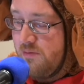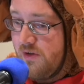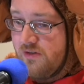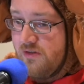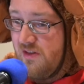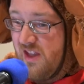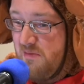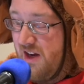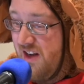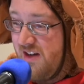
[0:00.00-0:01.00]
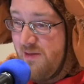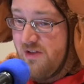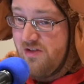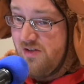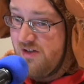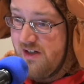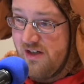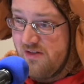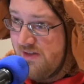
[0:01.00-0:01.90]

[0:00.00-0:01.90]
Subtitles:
because they might not come to church any other